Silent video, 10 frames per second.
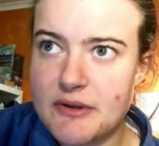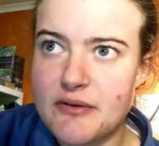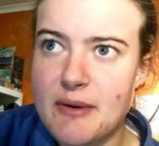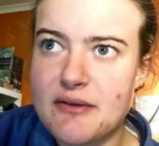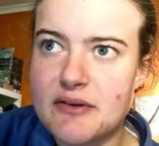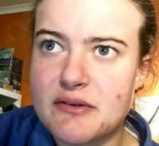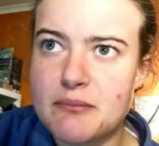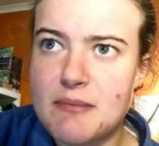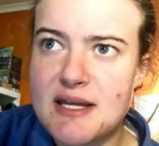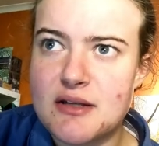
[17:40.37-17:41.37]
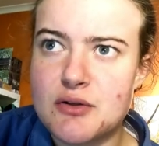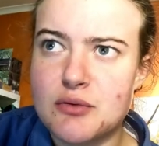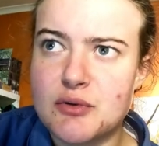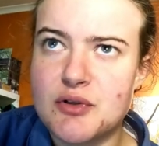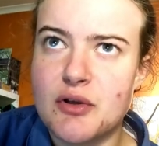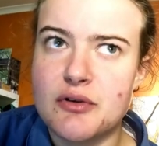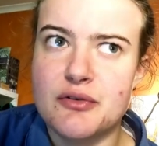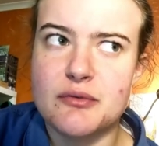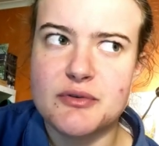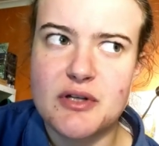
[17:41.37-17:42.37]
It's about this man who
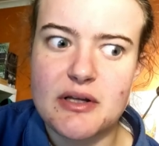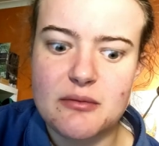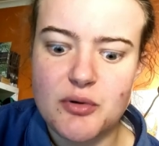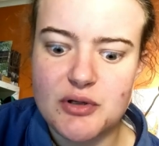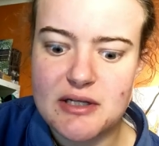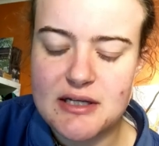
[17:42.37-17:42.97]
returns from studying abroad in